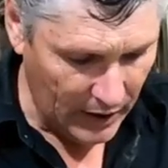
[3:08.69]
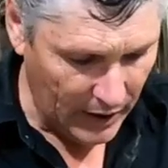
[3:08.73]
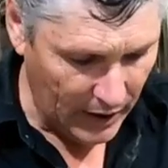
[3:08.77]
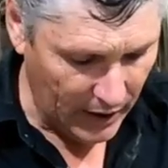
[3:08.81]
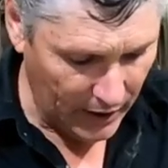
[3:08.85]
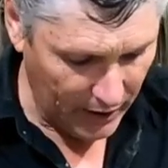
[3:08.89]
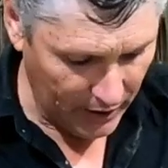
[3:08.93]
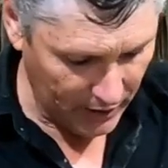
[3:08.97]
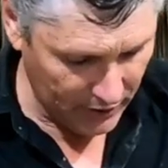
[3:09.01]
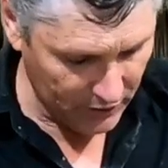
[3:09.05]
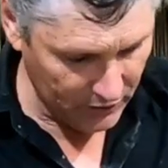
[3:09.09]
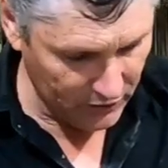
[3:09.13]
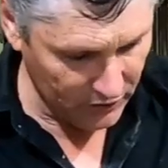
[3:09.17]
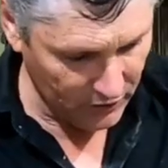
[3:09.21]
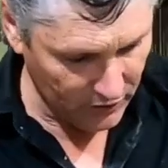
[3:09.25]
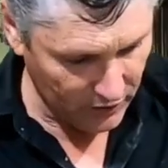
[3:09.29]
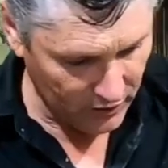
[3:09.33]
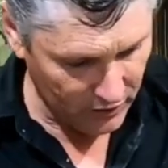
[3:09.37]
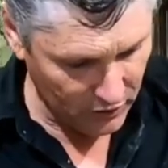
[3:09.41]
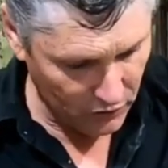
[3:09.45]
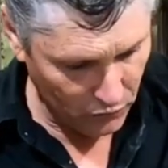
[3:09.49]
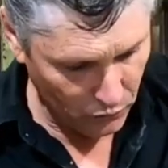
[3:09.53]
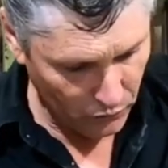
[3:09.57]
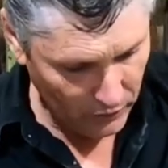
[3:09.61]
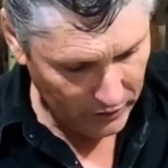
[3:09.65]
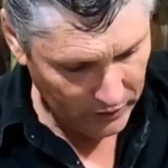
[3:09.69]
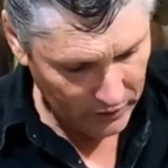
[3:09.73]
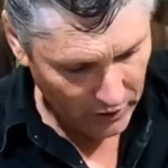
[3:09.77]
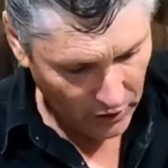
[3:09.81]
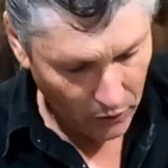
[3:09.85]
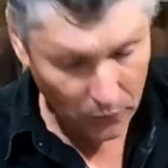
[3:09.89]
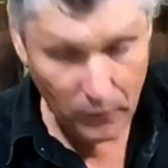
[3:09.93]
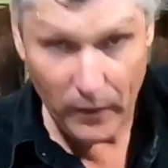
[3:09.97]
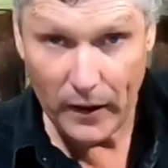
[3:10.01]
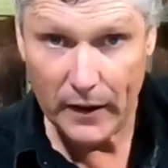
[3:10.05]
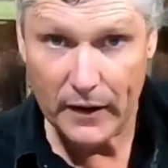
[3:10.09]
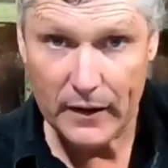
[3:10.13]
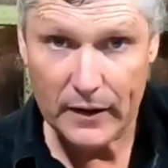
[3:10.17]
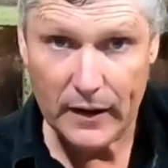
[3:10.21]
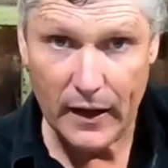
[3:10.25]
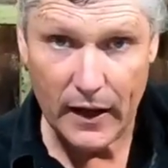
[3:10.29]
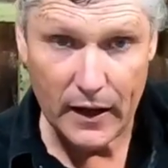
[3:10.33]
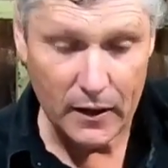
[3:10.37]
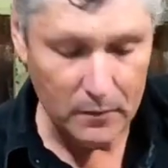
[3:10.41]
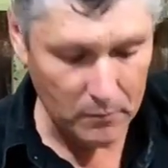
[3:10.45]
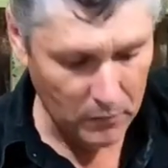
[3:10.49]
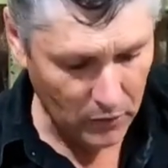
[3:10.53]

And the window regulator